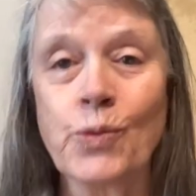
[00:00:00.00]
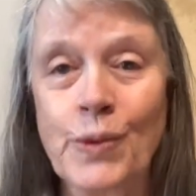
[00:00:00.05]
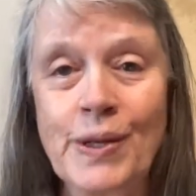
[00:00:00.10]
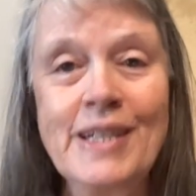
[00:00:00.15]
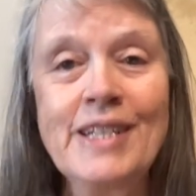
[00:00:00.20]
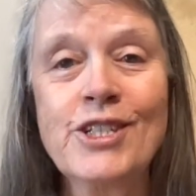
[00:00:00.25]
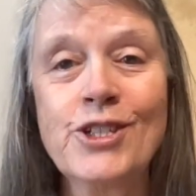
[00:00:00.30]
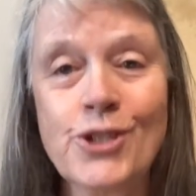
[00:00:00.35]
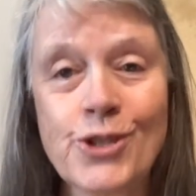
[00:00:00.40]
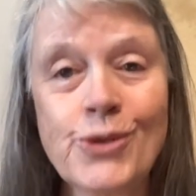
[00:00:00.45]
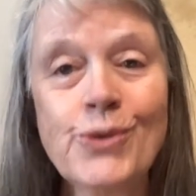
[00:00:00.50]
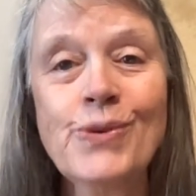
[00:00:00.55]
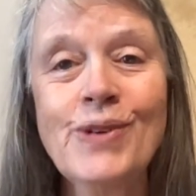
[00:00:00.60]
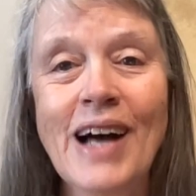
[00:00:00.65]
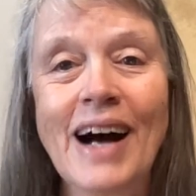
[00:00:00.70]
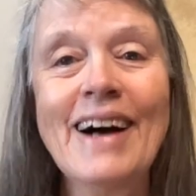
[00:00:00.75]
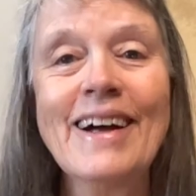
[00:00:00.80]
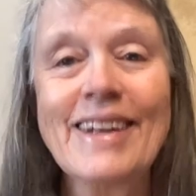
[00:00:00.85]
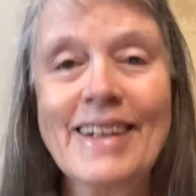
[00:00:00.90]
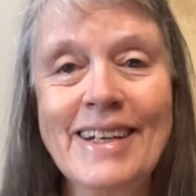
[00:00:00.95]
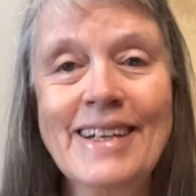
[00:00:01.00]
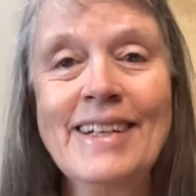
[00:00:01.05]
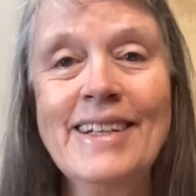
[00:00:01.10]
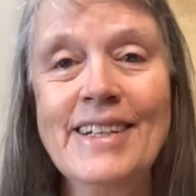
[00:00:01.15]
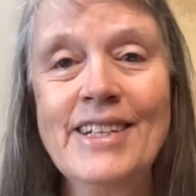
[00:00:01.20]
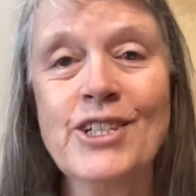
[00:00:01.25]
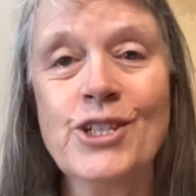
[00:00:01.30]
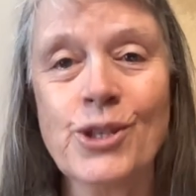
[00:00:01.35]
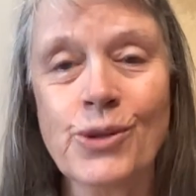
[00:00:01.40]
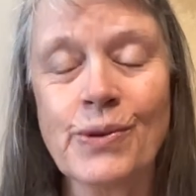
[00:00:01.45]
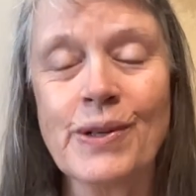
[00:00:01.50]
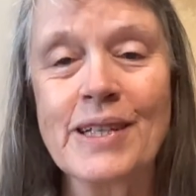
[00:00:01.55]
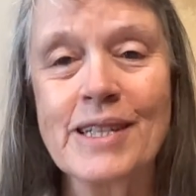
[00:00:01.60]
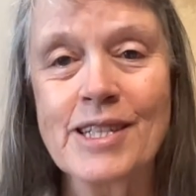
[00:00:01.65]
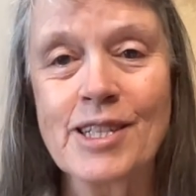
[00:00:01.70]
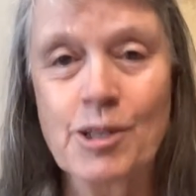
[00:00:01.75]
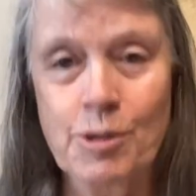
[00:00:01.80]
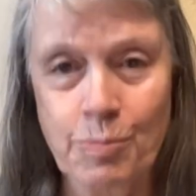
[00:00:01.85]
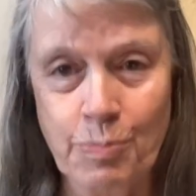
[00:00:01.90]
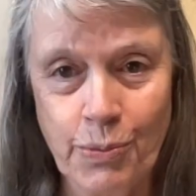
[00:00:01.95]
We do not need to
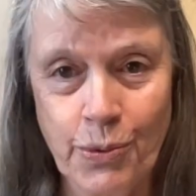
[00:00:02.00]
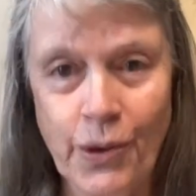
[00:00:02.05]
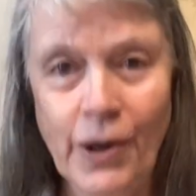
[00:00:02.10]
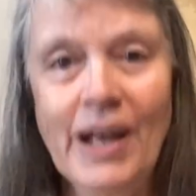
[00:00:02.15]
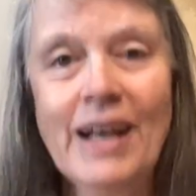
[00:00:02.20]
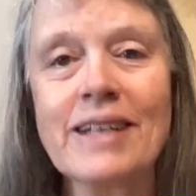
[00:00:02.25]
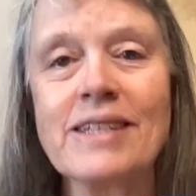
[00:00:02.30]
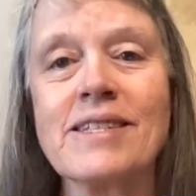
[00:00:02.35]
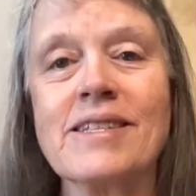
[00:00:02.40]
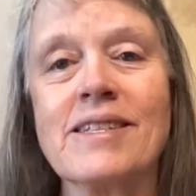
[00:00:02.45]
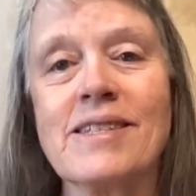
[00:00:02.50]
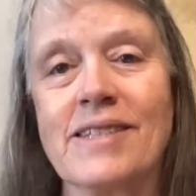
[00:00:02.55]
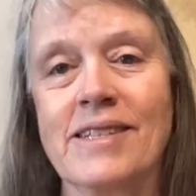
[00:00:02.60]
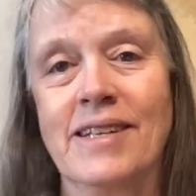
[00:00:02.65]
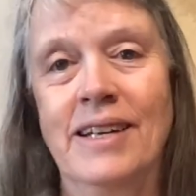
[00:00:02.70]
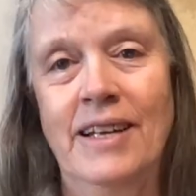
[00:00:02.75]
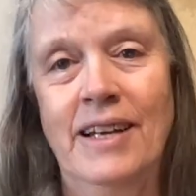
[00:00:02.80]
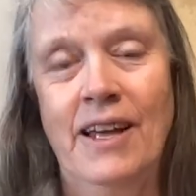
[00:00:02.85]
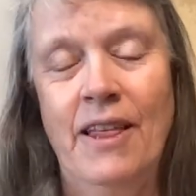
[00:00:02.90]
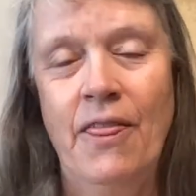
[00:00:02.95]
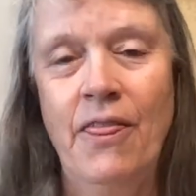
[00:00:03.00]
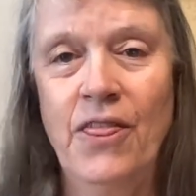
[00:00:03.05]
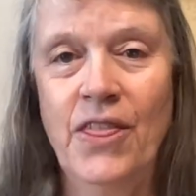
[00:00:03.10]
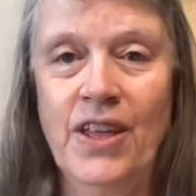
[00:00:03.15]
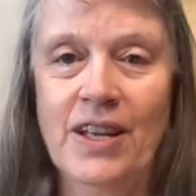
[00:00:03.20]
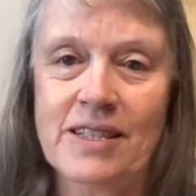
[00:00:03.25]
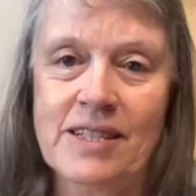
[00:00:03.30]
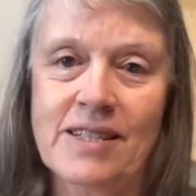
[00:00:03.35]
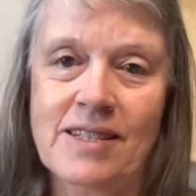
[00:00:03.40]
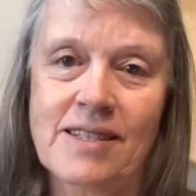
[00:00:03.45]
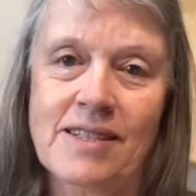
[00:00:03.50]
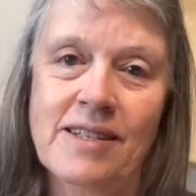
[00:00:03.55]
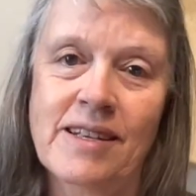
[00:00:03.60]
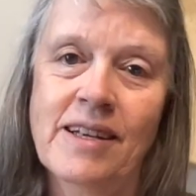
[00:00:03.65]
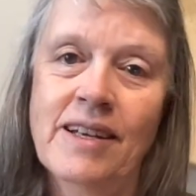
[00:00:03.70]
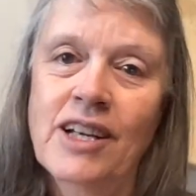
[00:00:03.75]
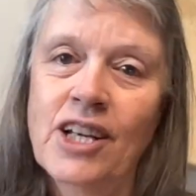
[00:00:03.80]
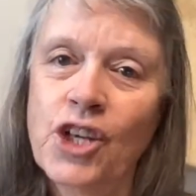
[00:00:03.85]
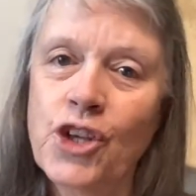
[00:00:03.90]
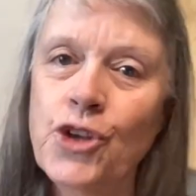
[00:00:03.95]
express this
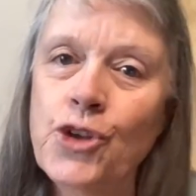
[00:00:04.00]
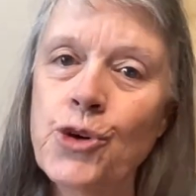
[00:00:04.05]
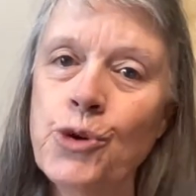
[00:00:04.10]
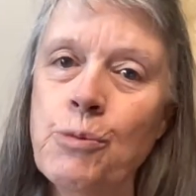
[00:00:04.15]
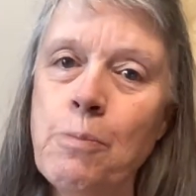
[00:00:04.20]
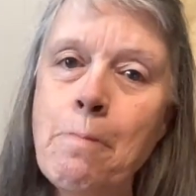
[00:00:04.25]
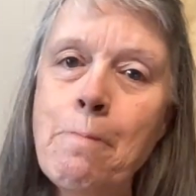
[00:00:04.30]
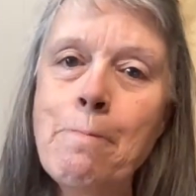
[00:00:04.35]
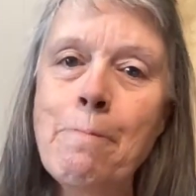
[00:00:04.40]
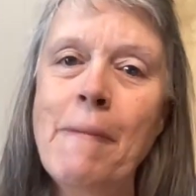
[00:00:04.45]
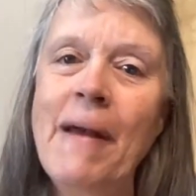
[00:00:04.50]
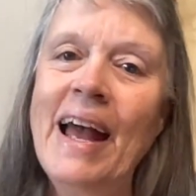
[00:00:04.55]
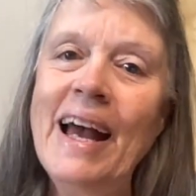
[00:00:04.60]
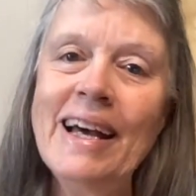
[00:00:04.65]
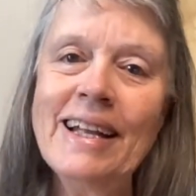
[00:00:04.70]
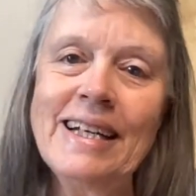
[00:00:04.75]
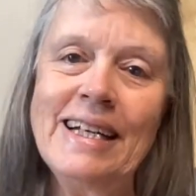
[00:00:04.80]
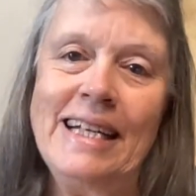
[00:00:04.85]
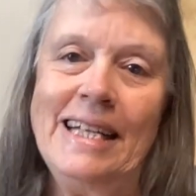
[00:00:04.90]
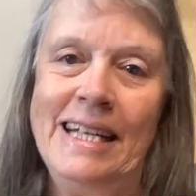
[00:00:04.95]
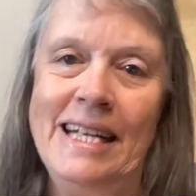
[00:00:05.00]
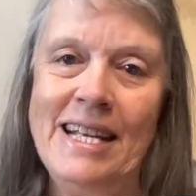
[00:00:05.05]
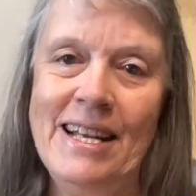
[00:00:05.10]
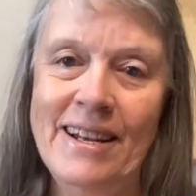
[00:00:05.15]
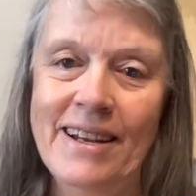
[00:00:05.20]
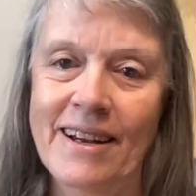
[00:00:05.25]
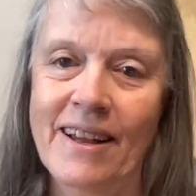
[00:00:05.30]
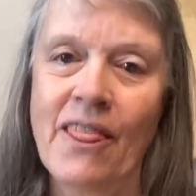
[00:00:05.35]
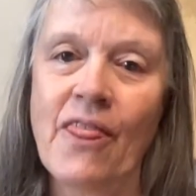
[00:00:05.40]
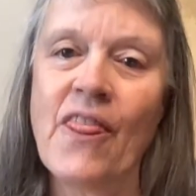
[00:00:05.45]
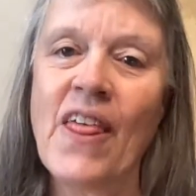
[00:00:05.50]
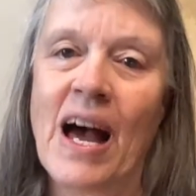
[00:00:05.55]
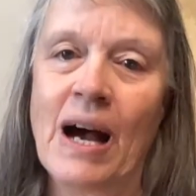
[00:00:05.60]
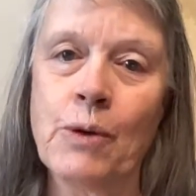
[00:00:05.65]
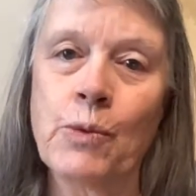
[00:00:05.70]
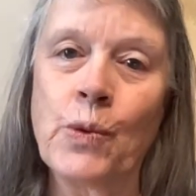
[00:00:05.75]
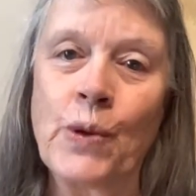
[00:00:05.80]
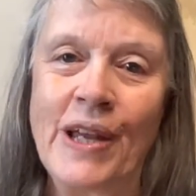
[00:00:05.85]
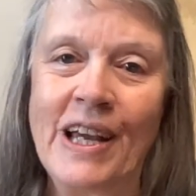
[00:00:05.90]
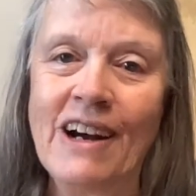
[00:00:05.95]
humanity
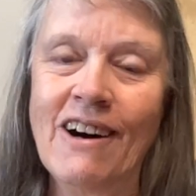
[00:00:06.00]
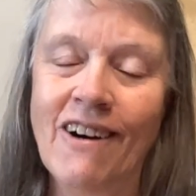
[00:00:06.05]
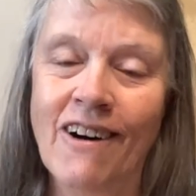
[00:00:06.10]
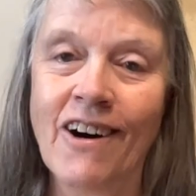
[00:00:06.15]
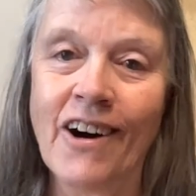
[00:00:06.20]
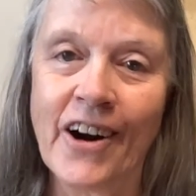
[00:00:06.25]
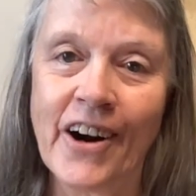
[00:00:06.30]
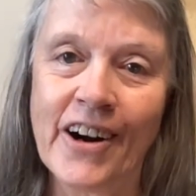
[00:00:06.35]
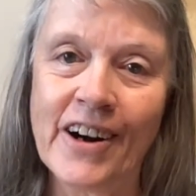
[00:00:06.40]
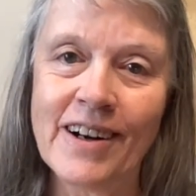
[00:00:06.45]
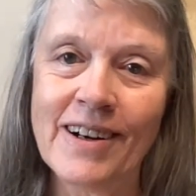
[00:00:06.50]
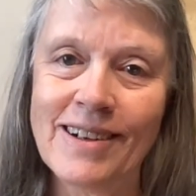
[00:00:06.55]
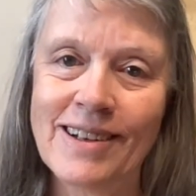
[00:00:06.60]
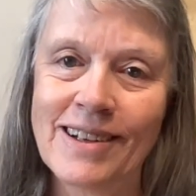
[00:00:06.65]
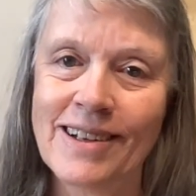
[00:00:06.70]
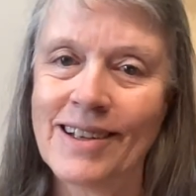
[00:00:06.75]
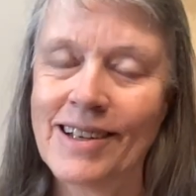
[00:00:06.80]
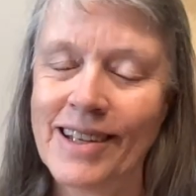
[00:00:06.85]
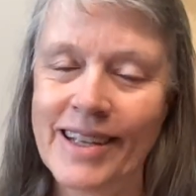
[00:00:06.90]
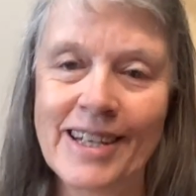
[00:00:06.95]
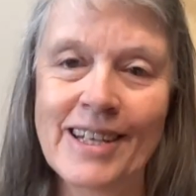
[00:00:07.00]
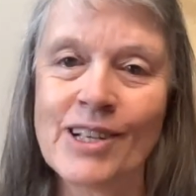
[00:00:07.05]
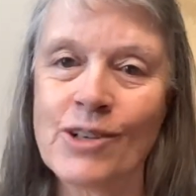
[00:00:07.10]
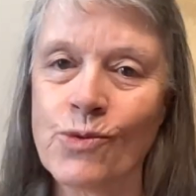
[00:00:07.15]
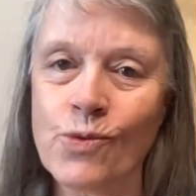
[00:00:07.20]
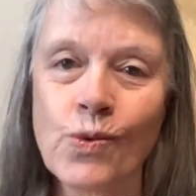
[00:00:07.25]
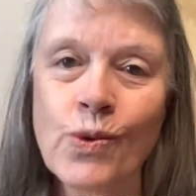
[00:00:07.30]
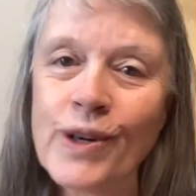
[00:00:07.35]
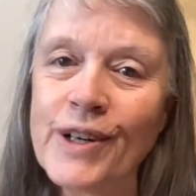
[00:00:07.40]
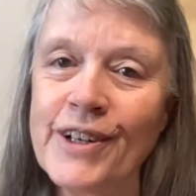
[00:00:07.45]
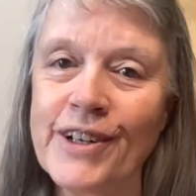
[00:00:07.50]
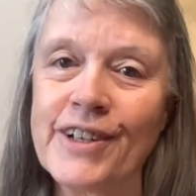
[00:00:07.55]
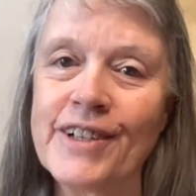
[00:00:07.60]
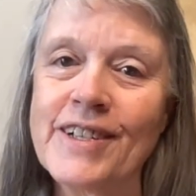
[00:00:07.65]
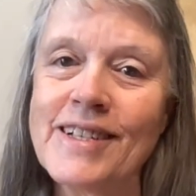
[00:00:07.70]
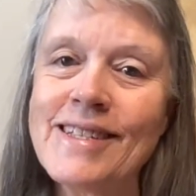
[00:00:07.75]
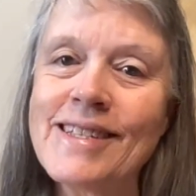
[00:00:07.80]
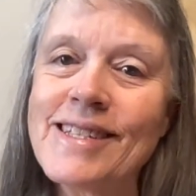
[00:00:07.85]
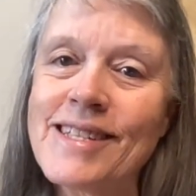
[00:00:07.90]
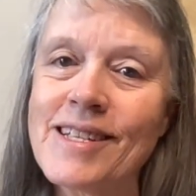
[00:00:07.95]
that we are in
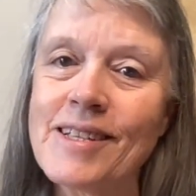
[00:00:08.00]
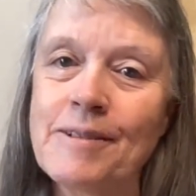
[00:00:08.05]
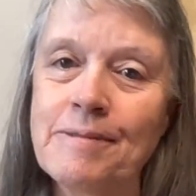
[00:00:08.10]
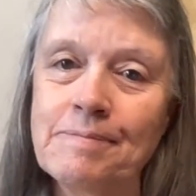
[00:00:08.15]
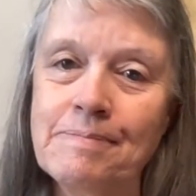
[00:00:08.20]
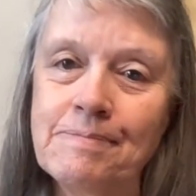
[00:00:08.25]
words.